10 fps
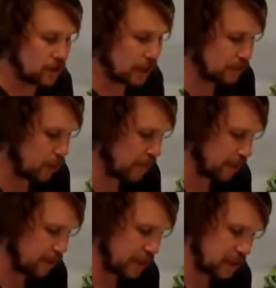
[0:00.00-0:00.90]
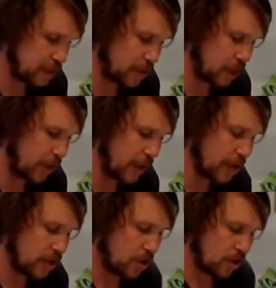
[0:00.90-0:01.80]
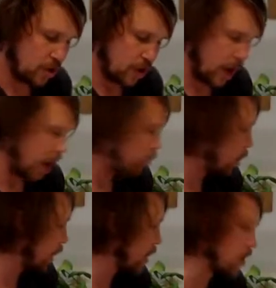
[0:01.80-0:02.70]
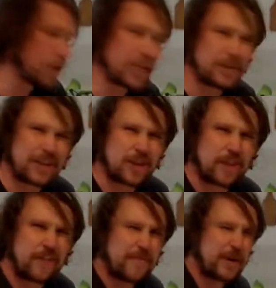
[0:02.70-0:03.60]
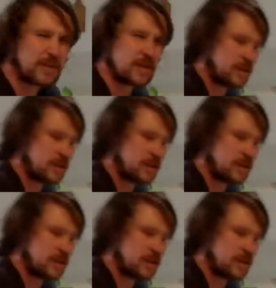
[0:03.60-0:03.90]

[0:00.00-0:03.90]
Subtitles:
That's perfect. But this is going to go in 180 degrees for about 35 minutes.